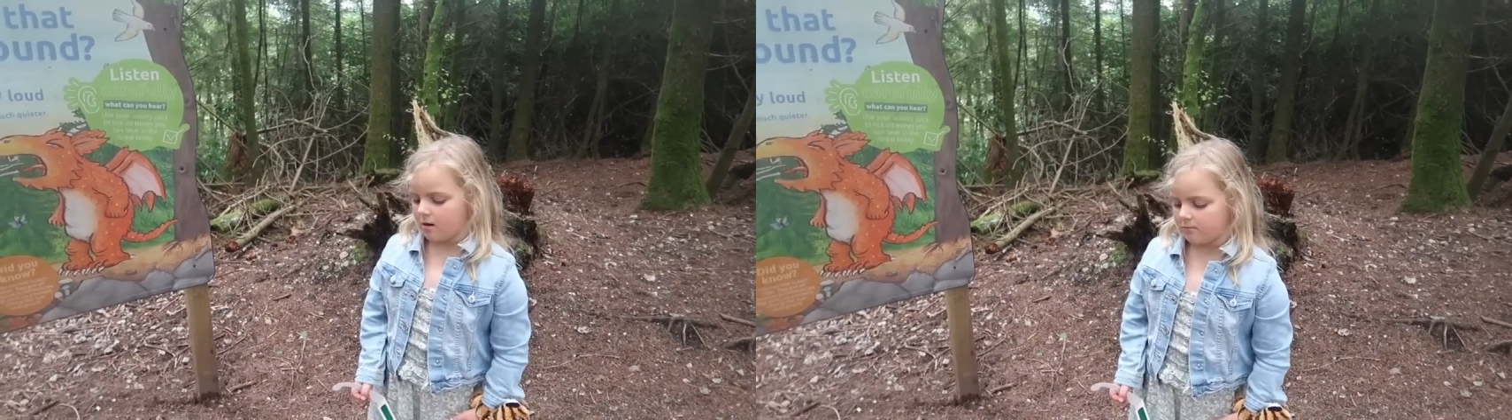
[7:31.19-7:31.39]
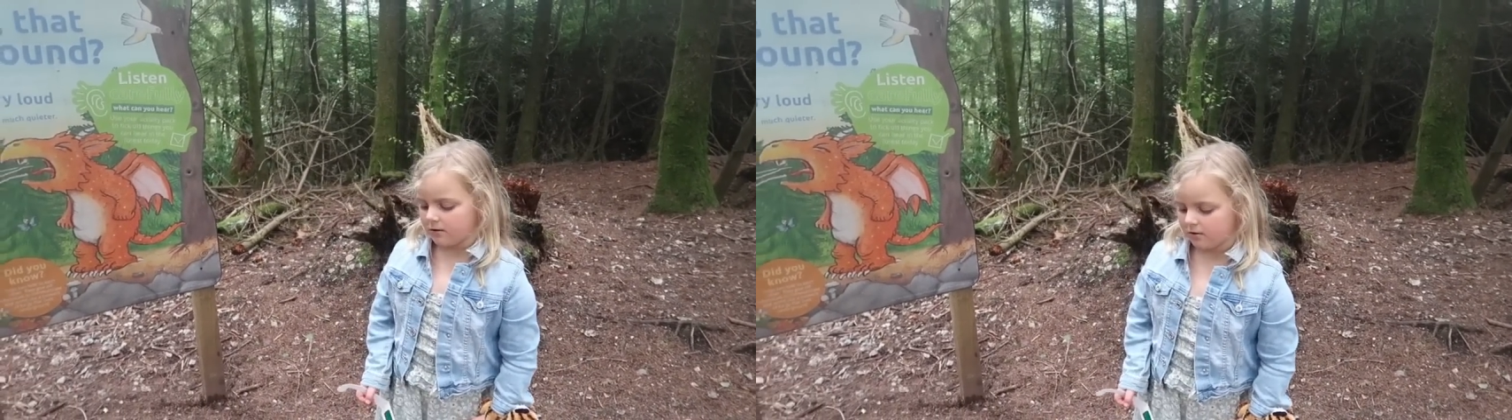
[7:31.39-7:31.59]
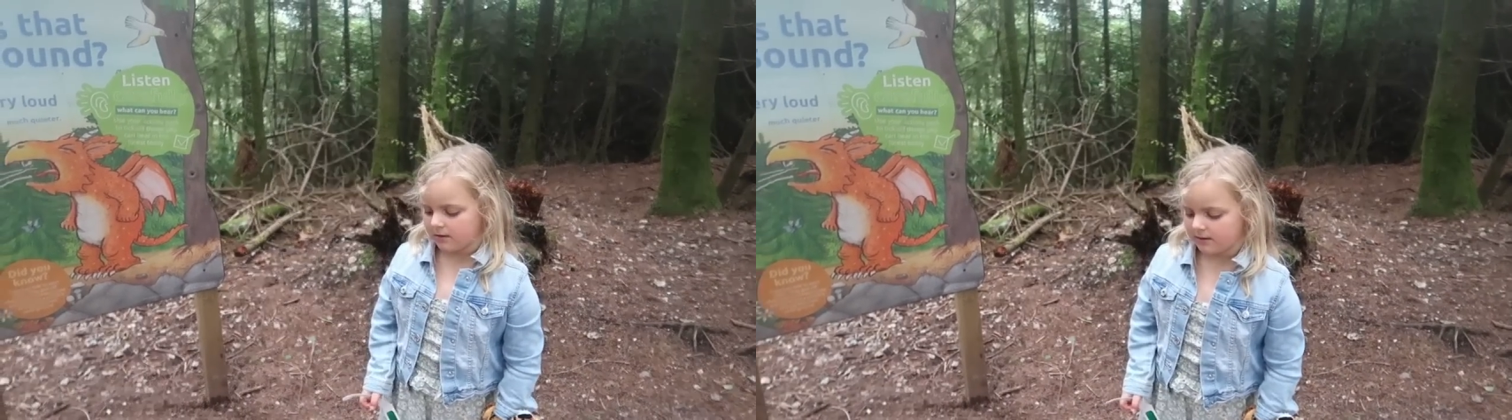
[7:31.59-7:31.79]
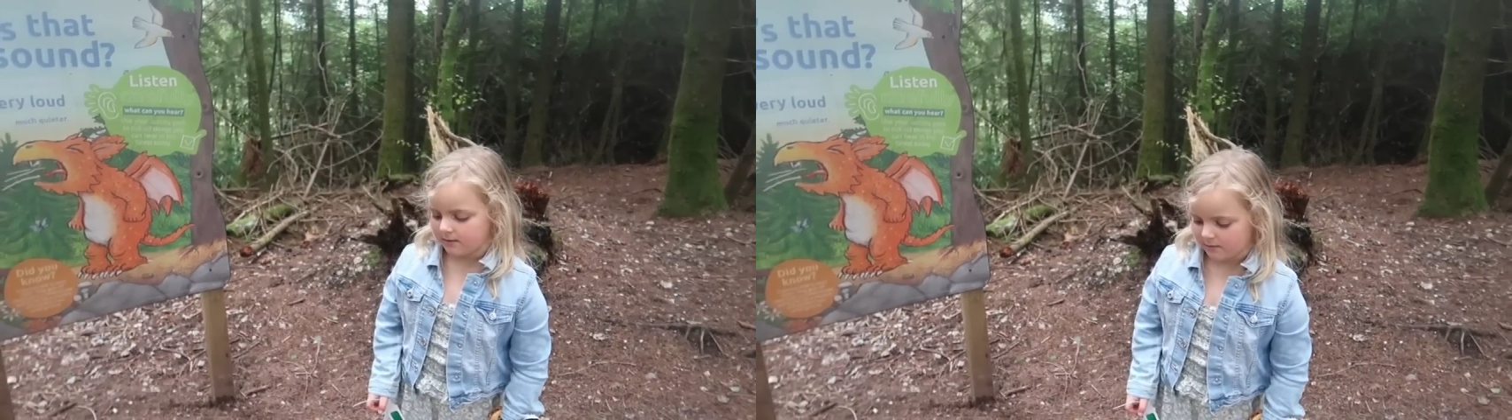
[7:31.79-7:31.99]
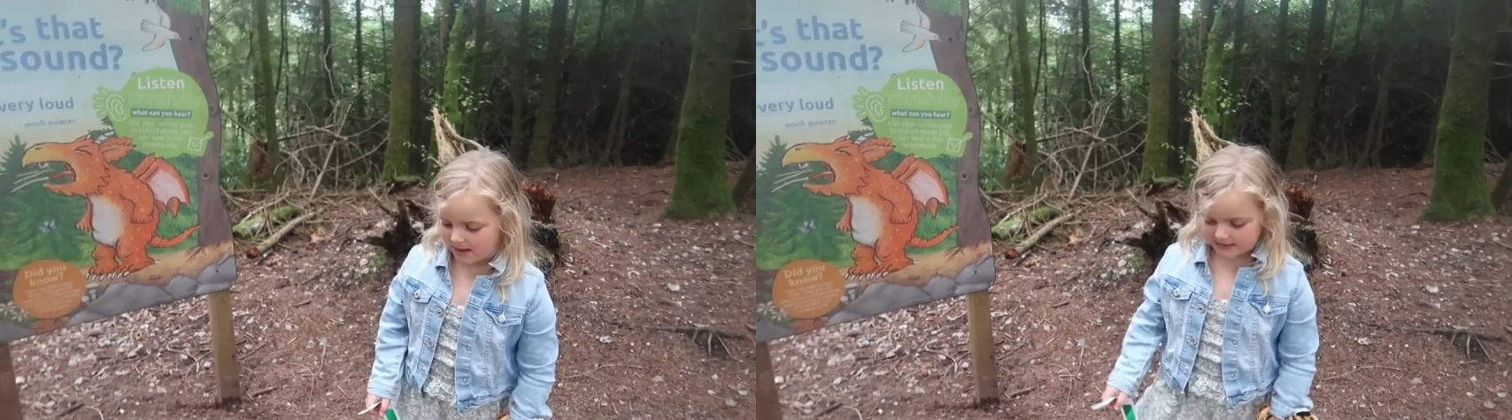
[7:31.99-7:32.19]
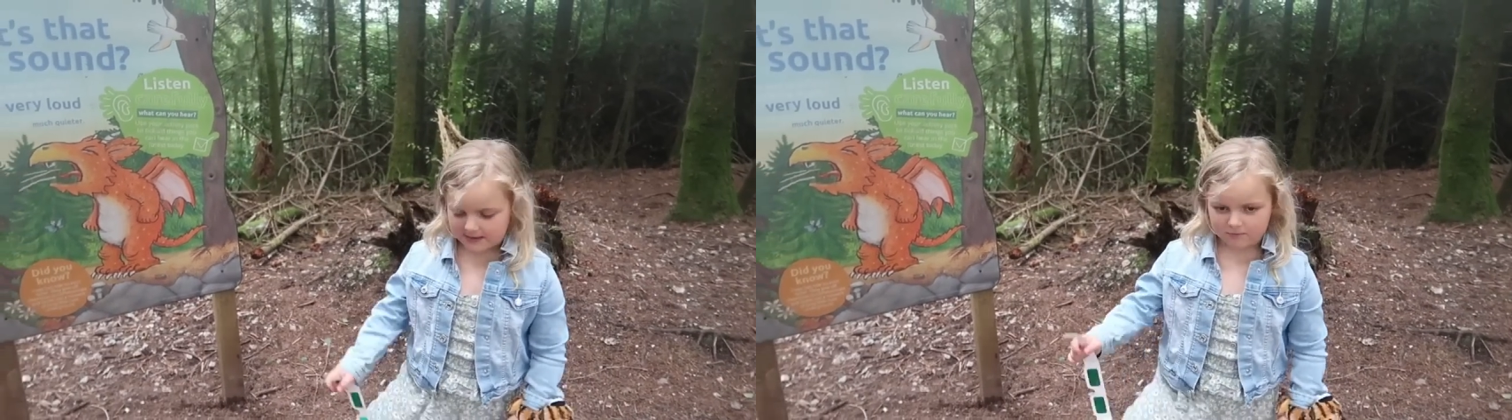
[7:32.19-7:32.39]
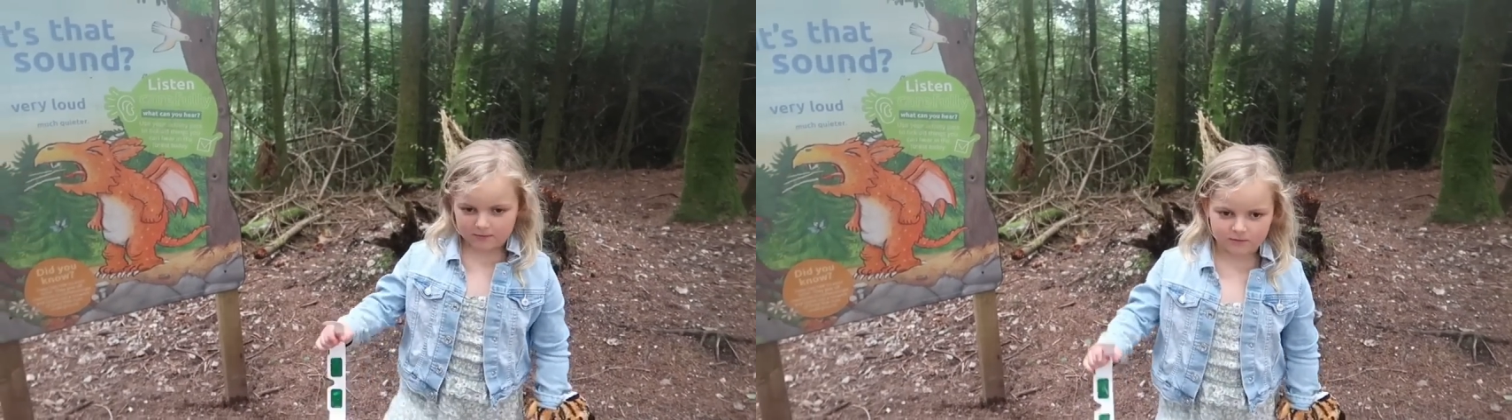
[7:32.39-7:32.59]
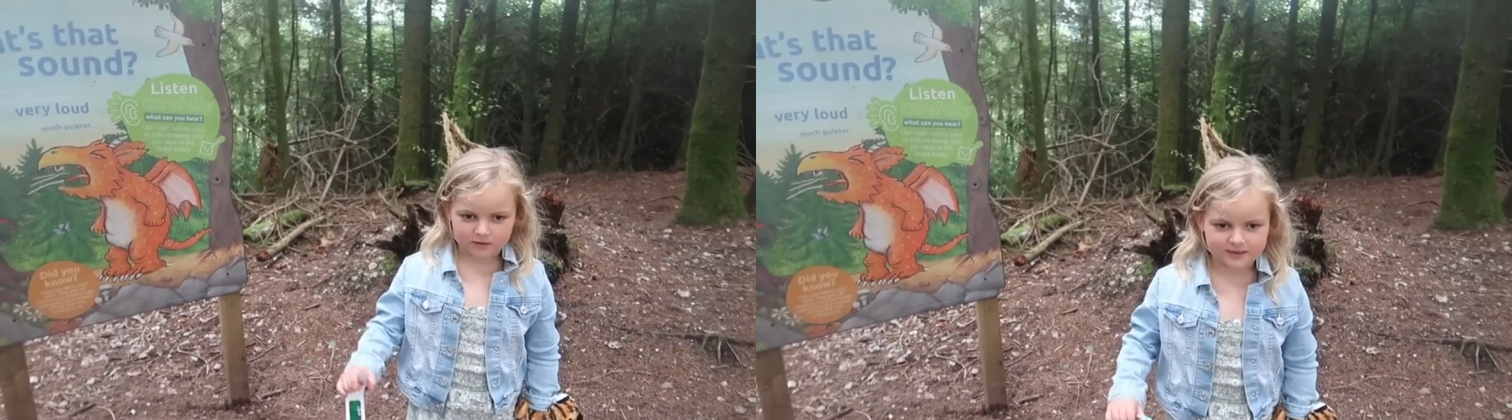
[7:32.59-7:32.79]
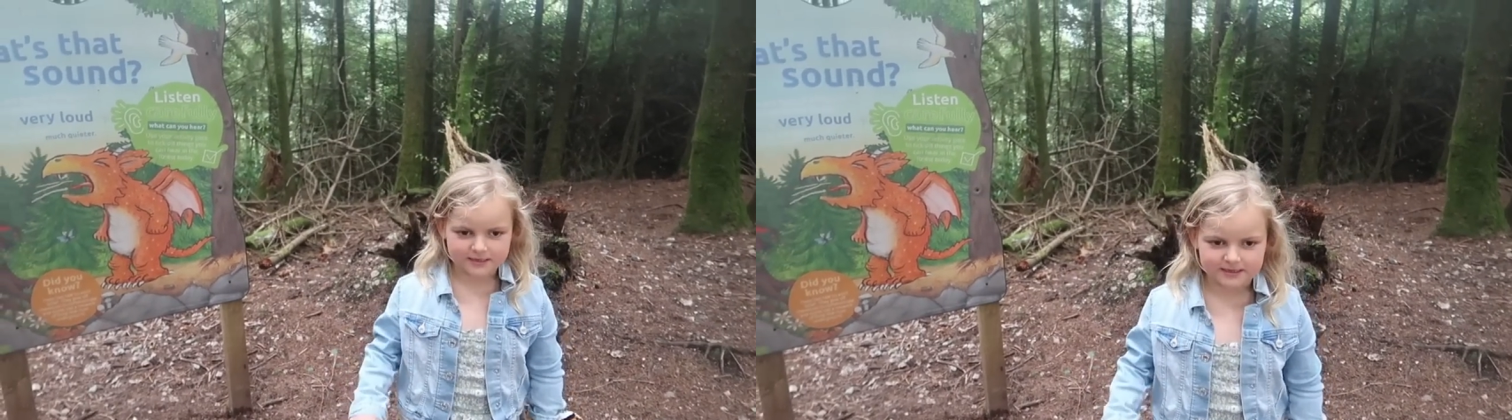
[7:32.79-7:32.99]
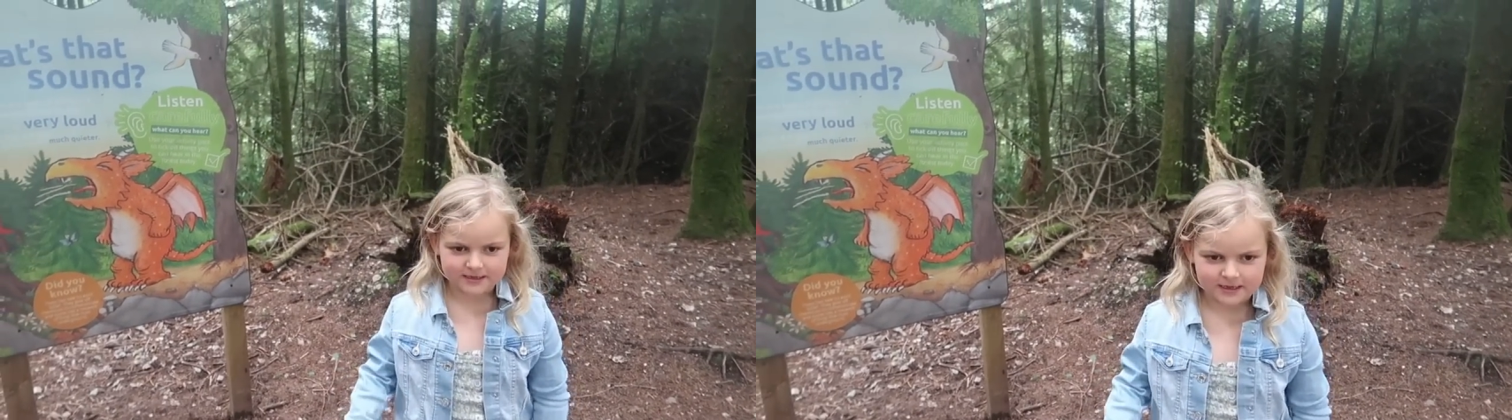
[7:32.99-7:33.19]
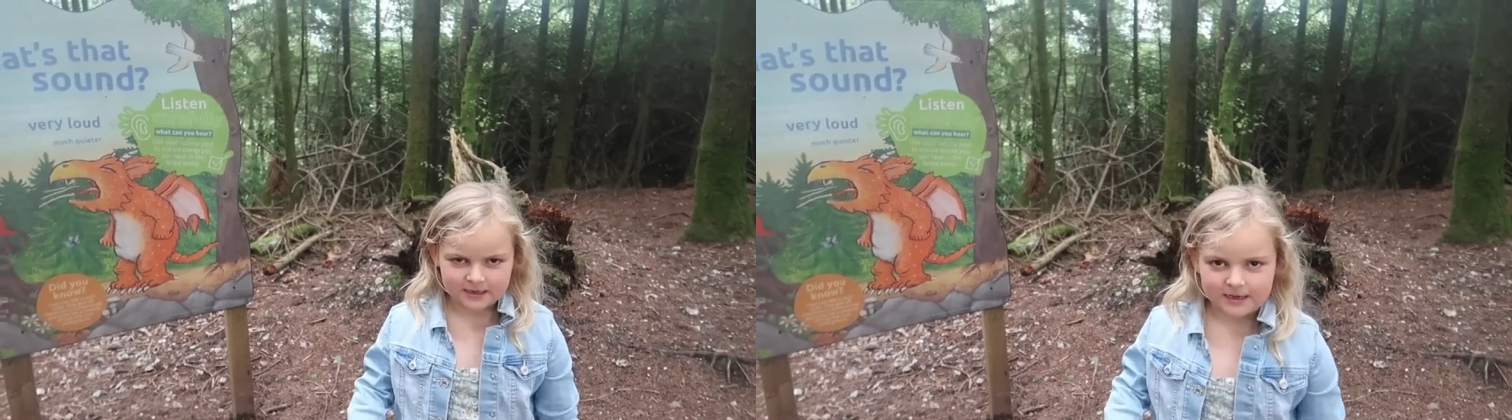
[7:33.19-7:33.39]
and when I, and then when my knee